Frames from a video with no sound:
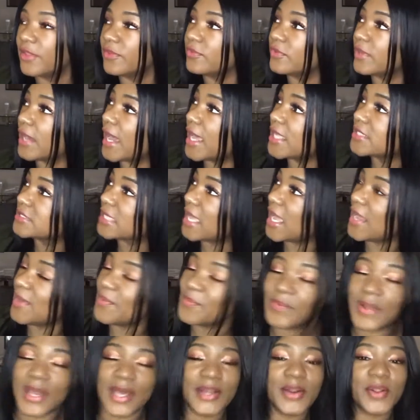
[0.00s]
You guys,
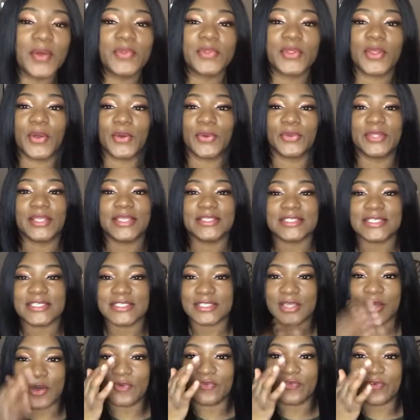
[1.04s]
I don't know. This is
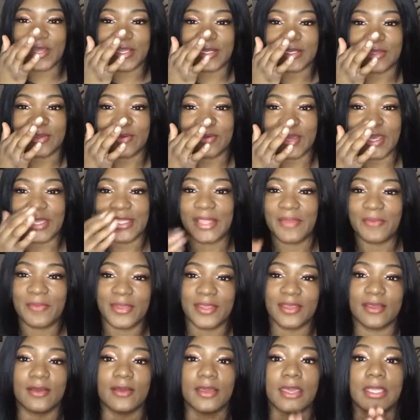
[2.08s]
so funny. Okay, let
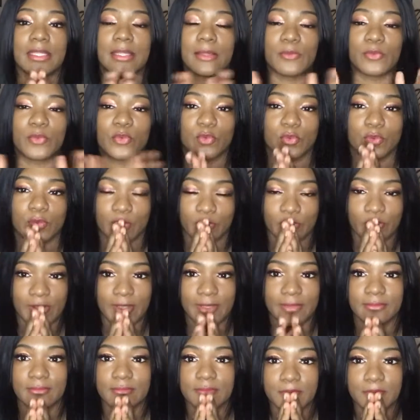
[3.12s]
me break.